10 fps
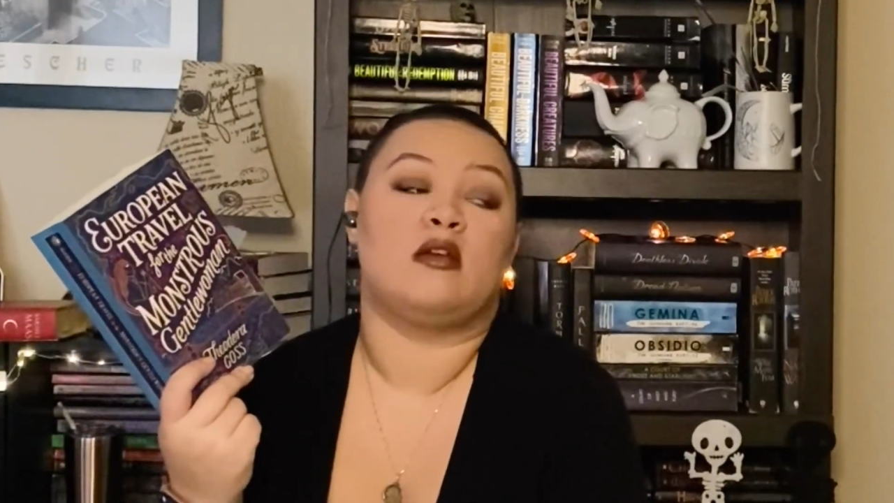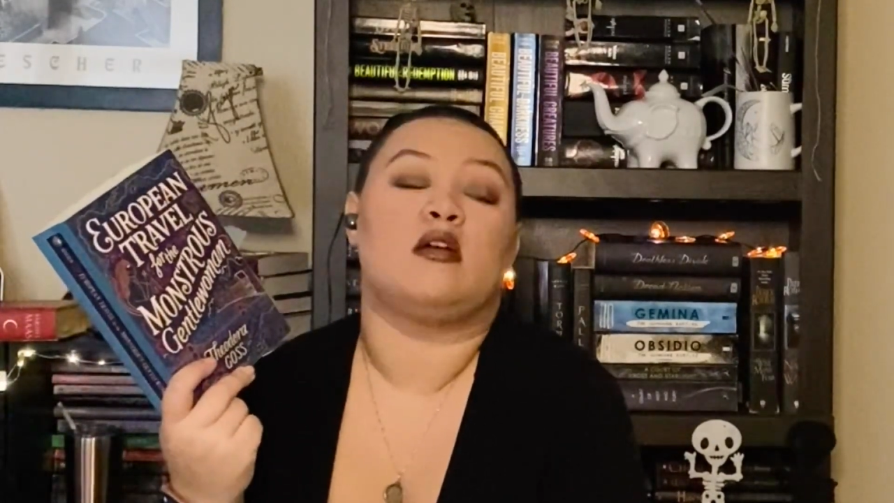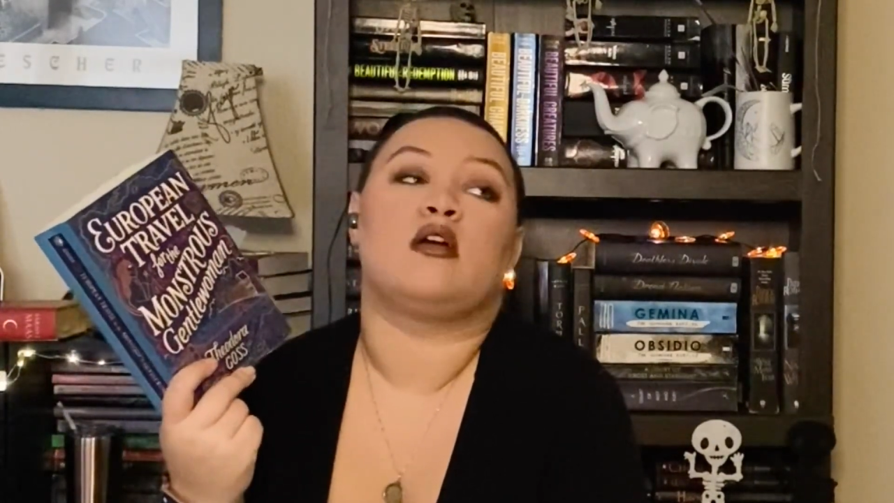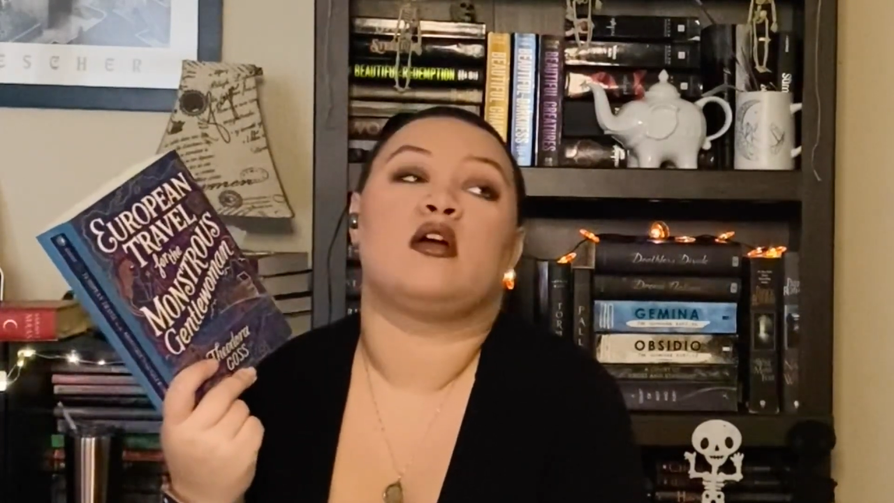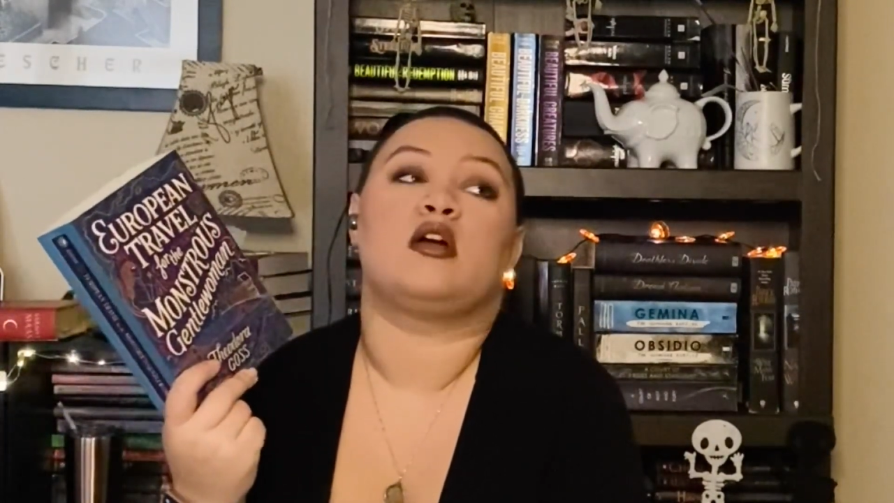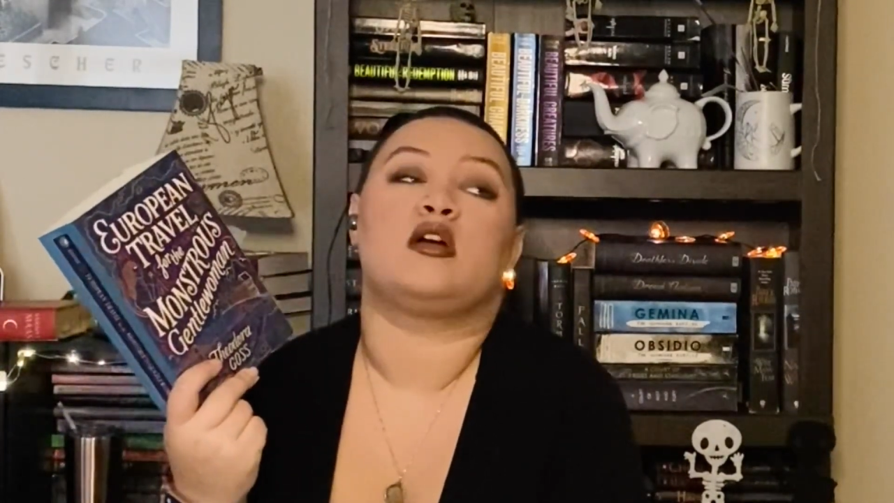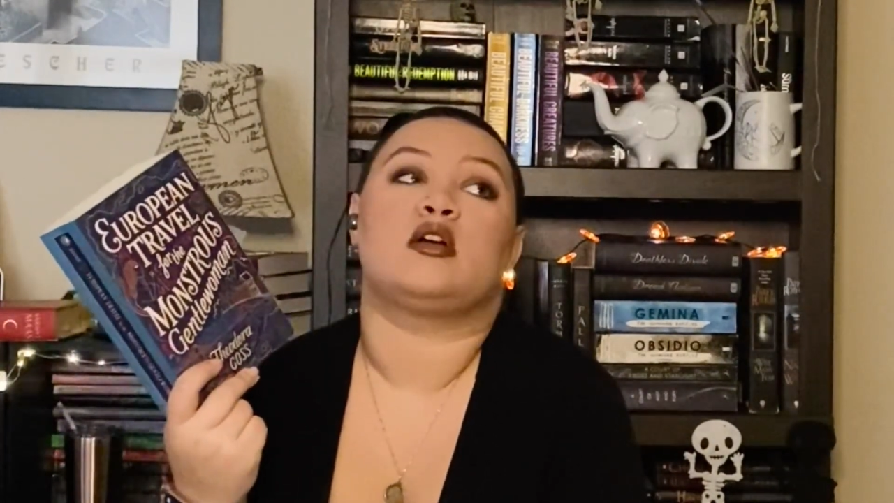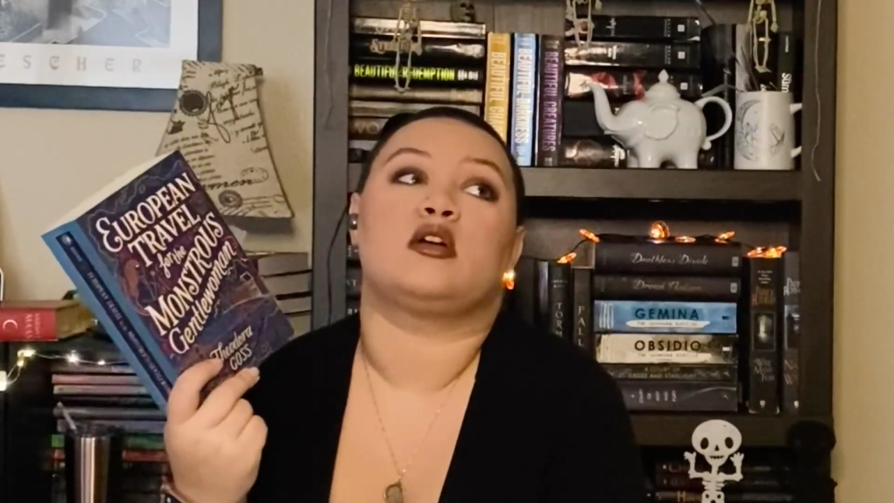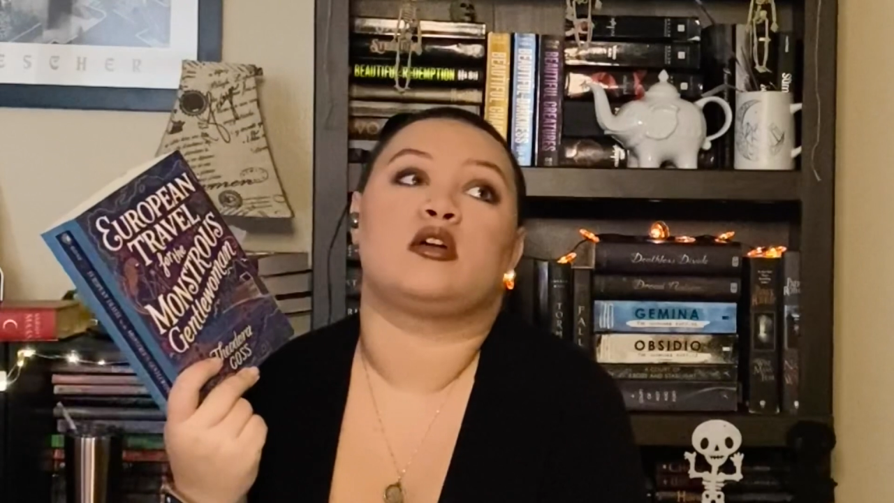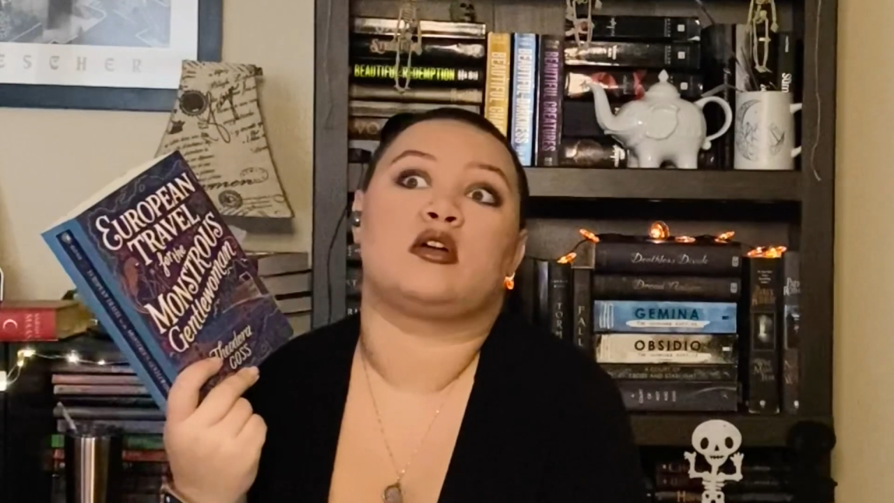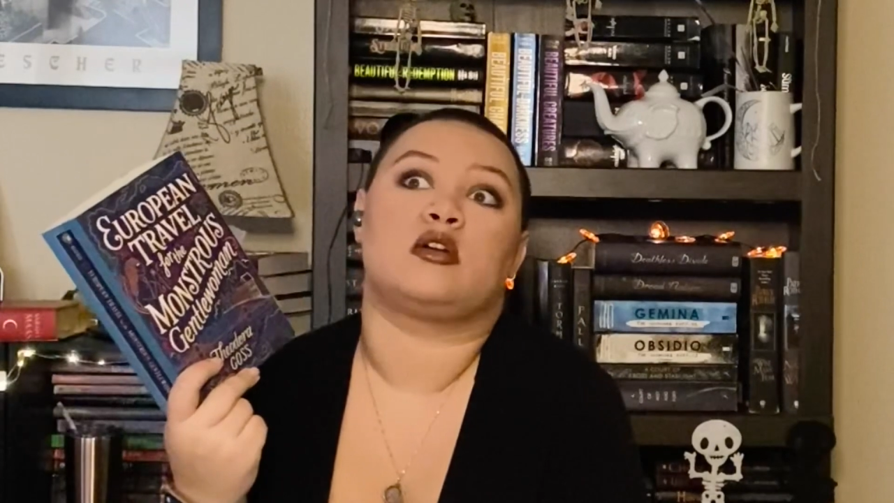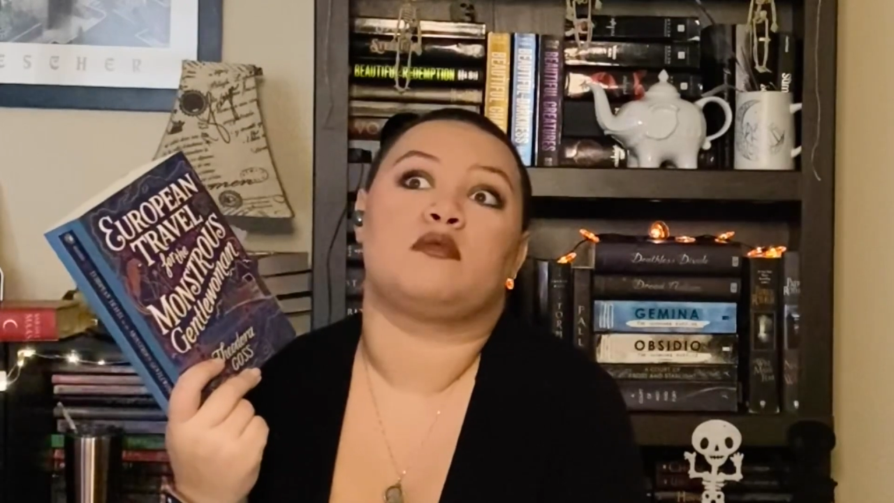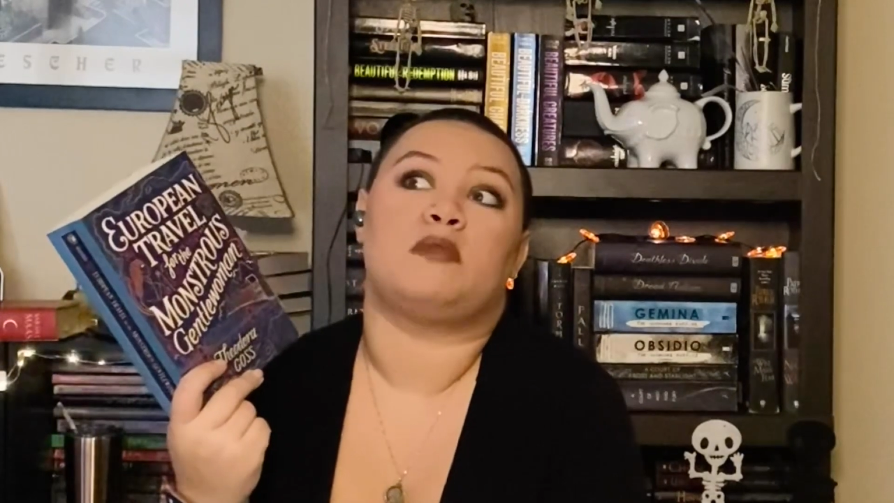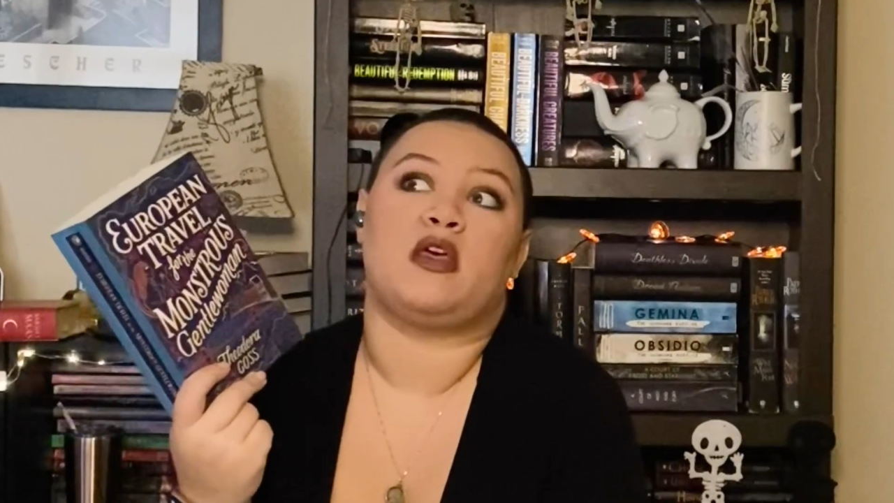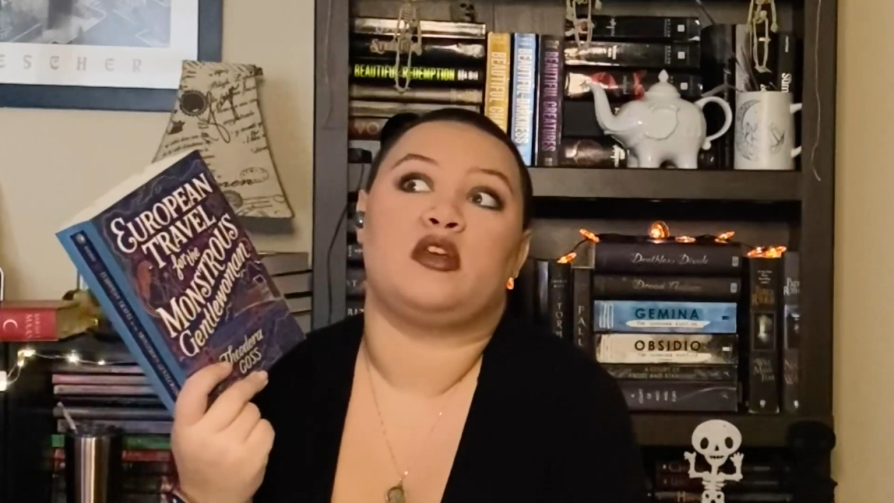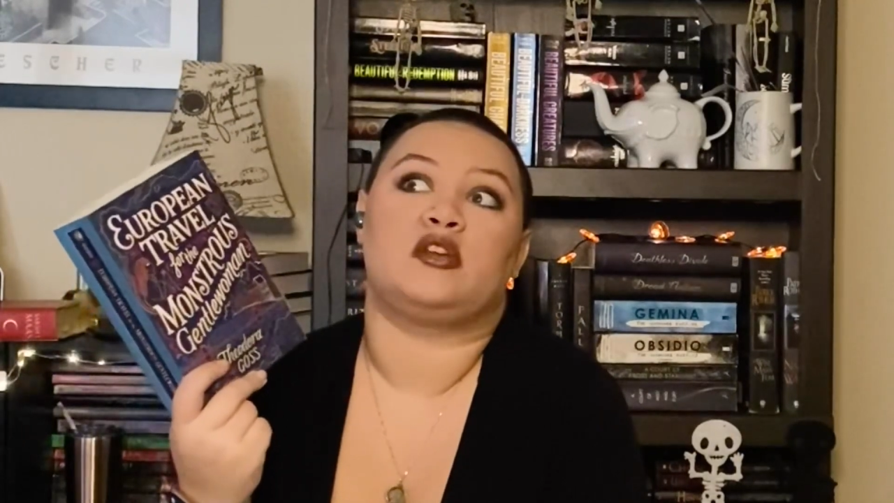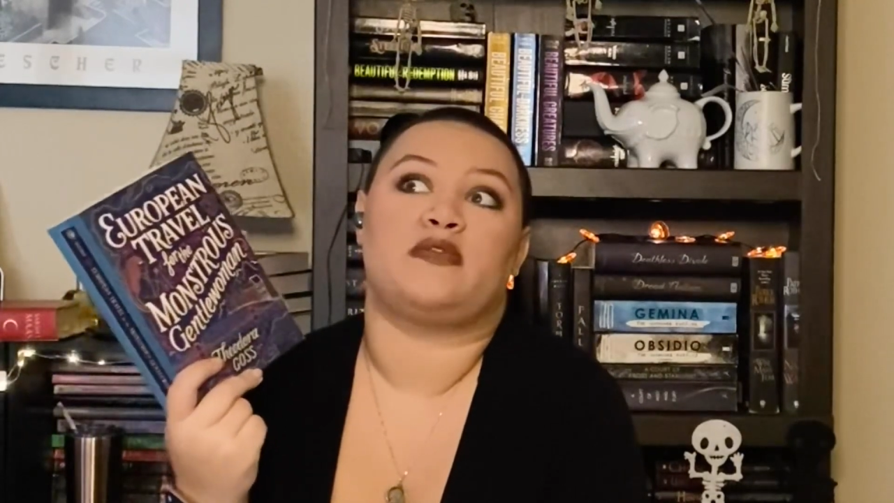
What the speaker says: Her mother's